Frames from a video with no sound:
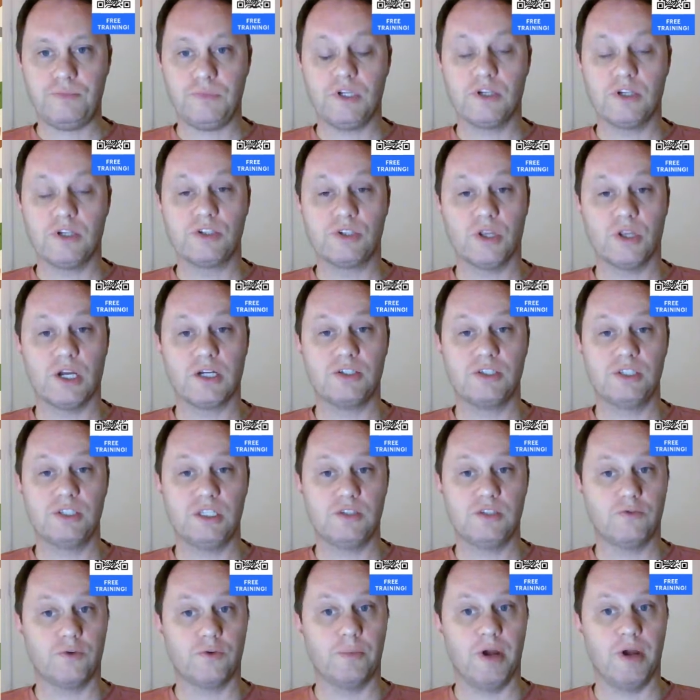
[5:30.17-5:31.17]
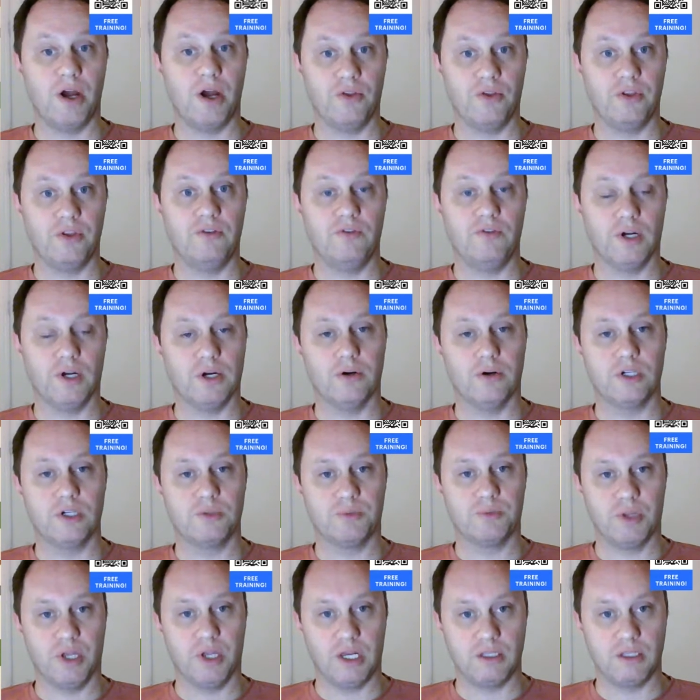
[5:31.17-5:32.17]
Select seeds from healthy, vigorous
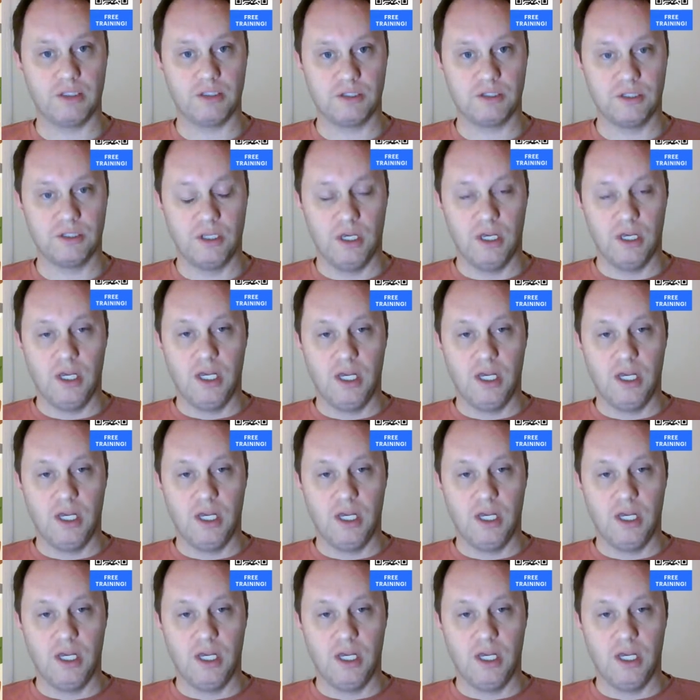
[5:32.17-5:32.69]
plants.